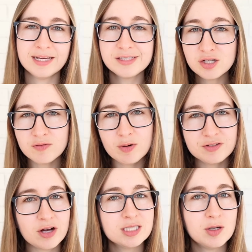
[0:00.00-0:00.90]
And so far we've
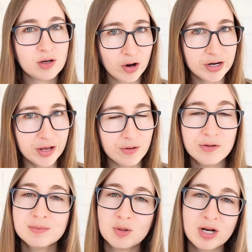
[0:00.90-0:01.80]
talked about
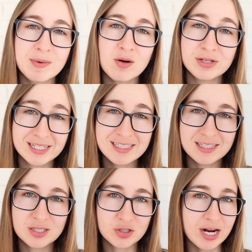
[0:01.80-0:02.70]
cardio, but what about
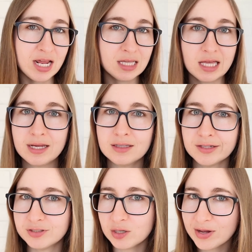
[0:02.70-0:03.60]
resistance training like
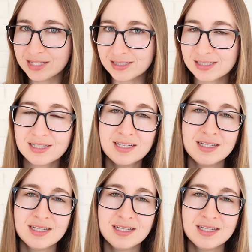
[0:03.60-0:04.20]
lifting weights?